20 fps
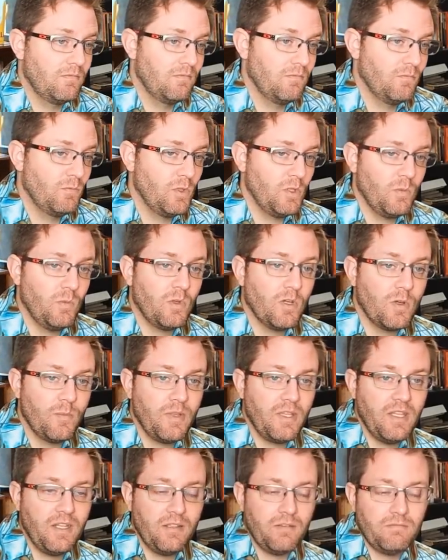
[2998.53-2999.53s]
World War
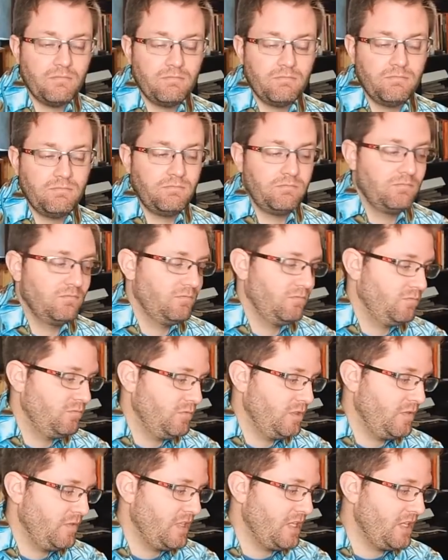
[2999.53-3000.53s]
beginning.
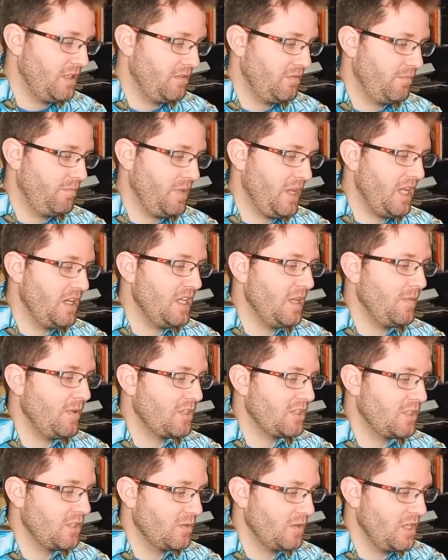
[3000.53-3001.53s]
We've got
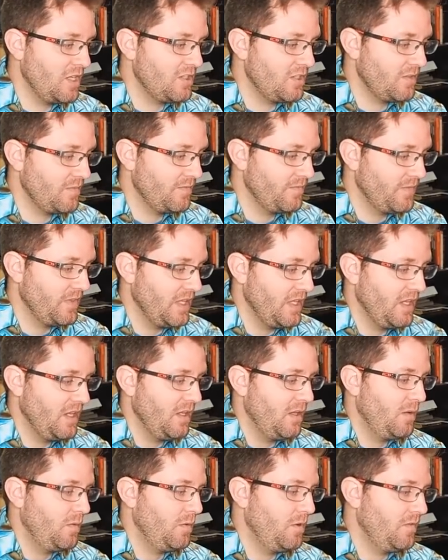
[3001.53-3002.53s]
pandemic still raging.
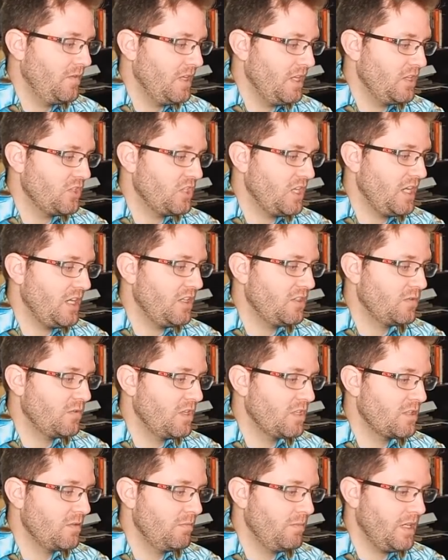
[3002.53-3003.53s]
We've got Chinese and
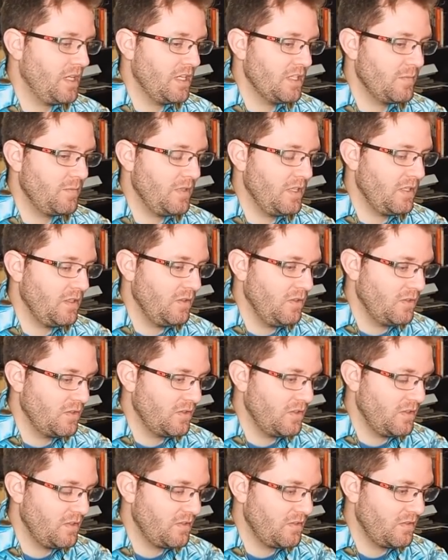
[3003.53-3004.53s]
Russian bonds being
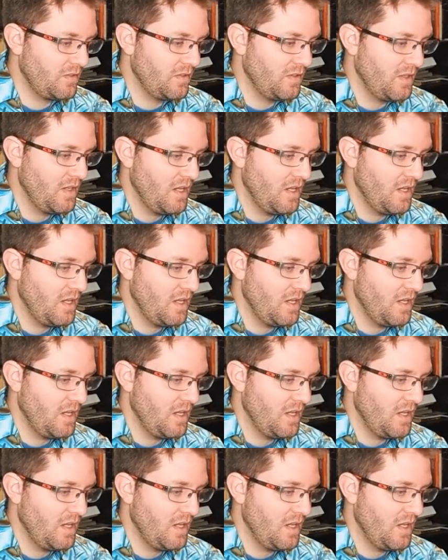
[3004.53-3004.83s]
useless.